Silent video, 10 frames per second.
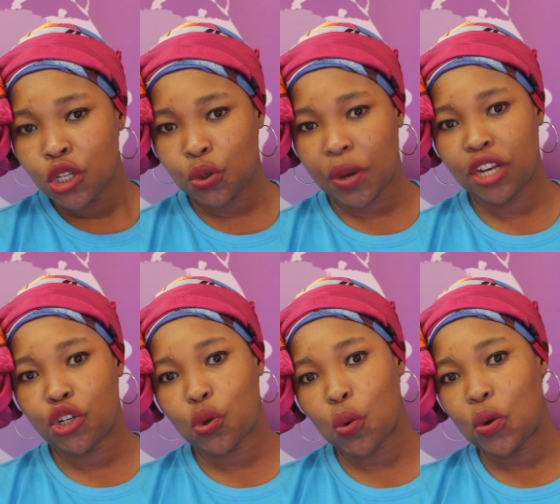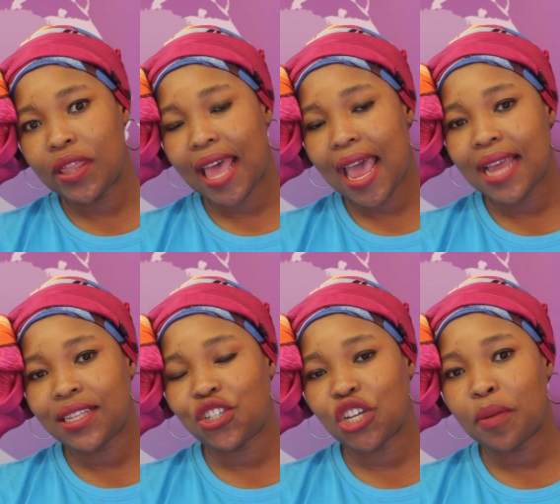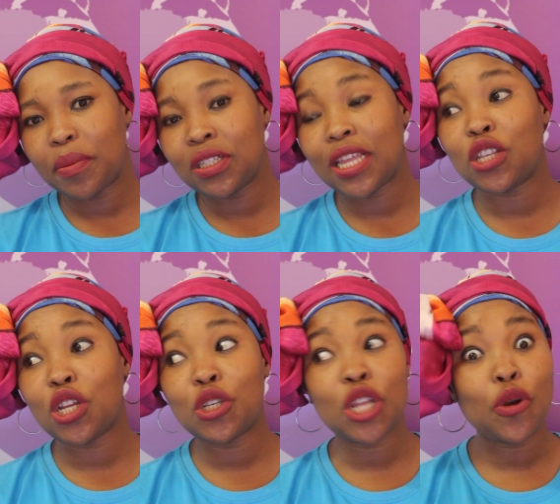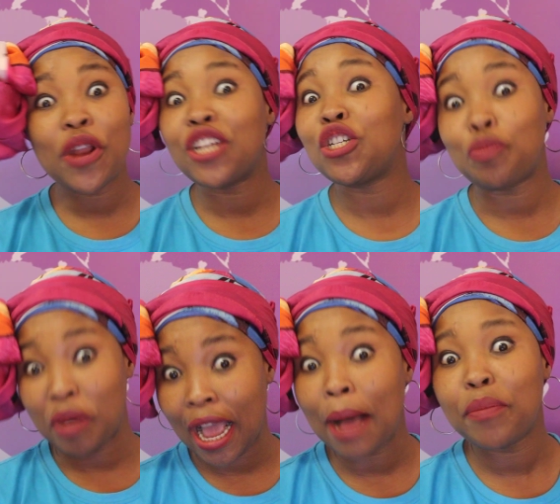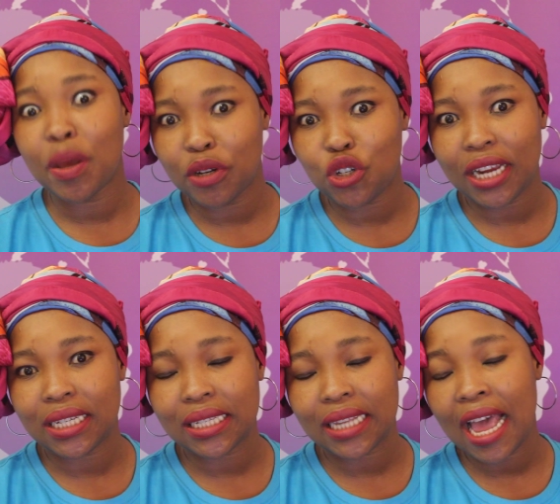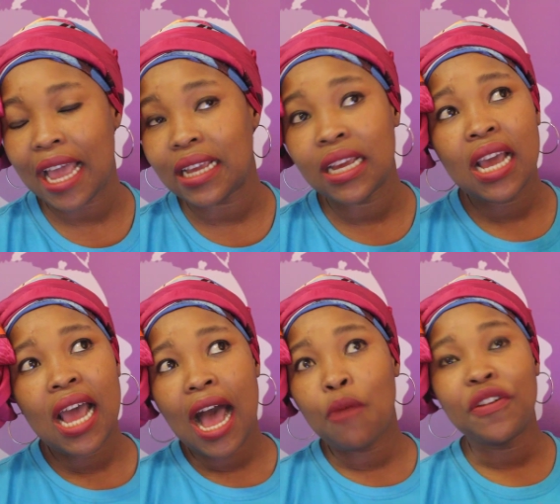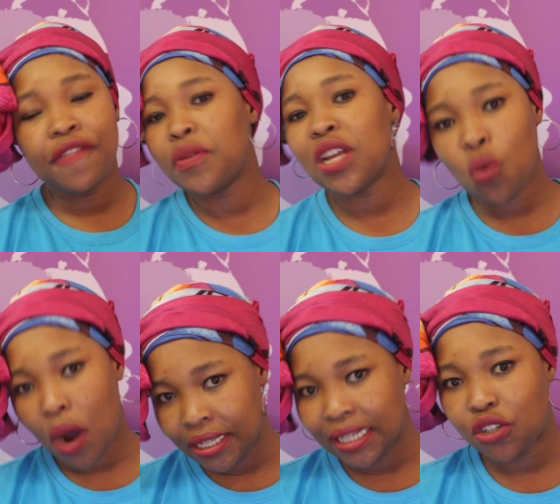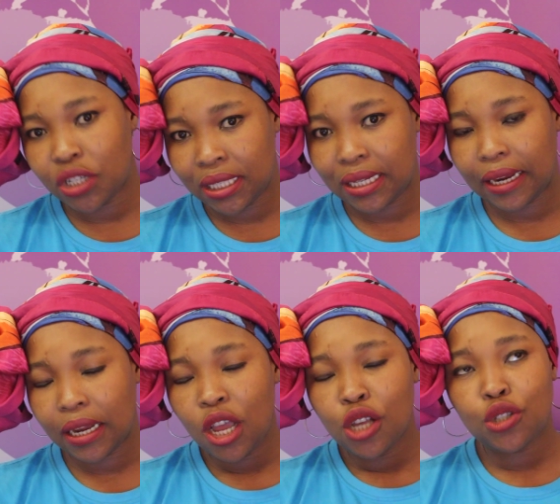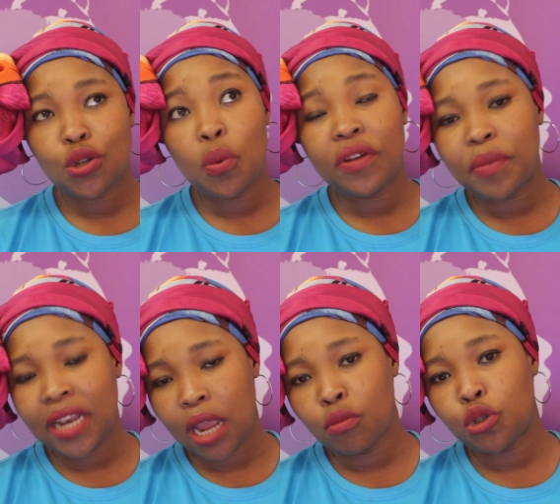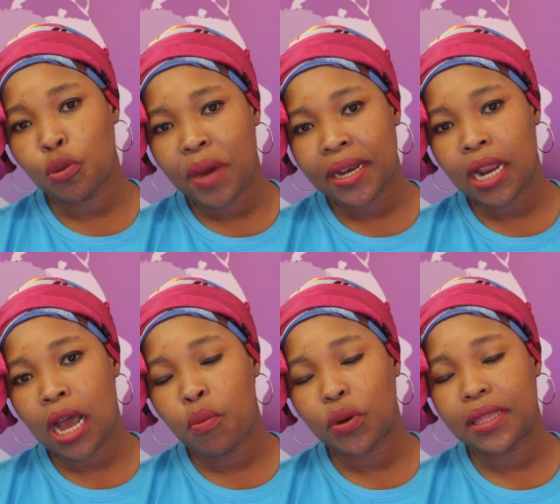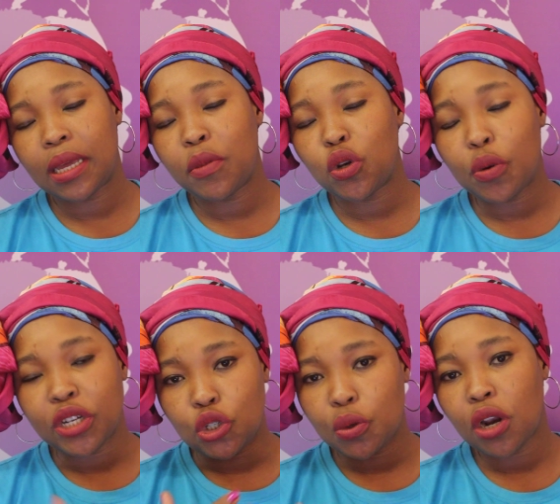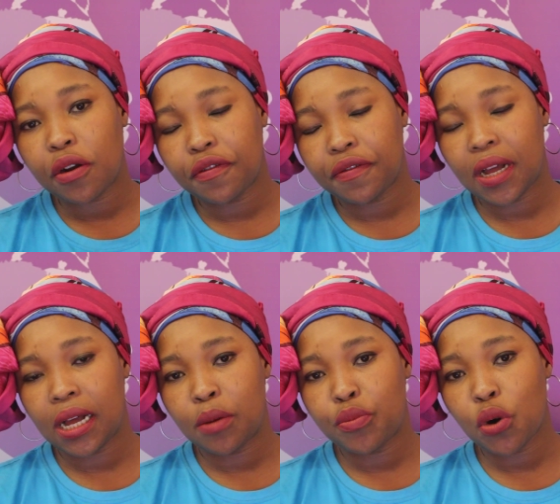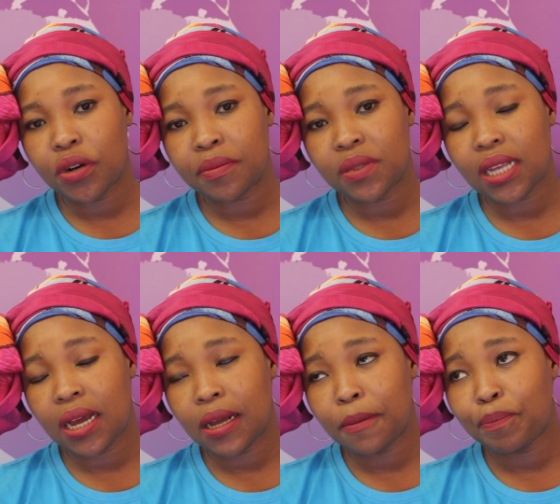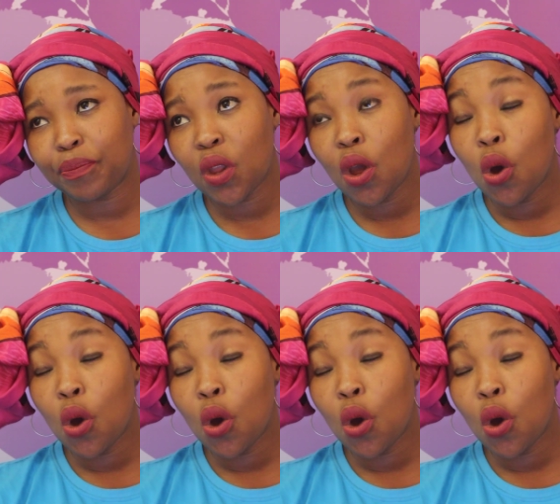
to ensure that gender, they, they, they don't actually become perpetrators. And I we found that quite interesting. So we've been able to partner up with them, you know, and do a lot of uh, programs um,